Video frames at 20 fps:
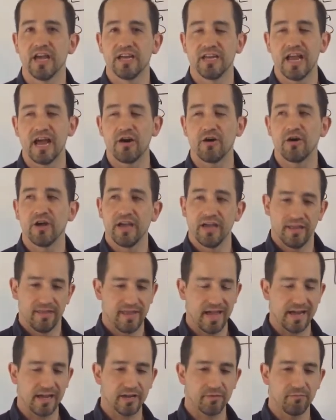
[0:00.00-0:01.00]
Now,
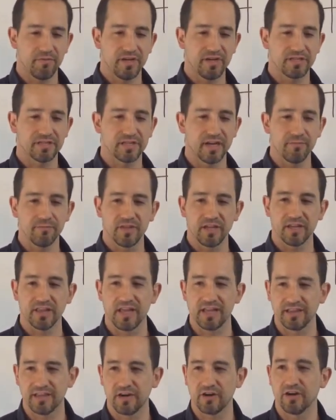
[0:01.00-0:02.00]
that could be something
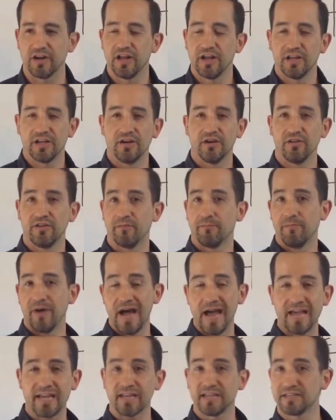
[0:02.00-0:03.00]
that they're
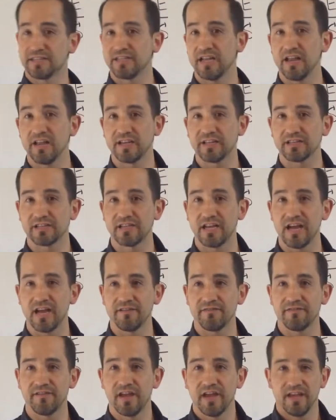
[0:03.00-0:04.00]
buying and selling stuff.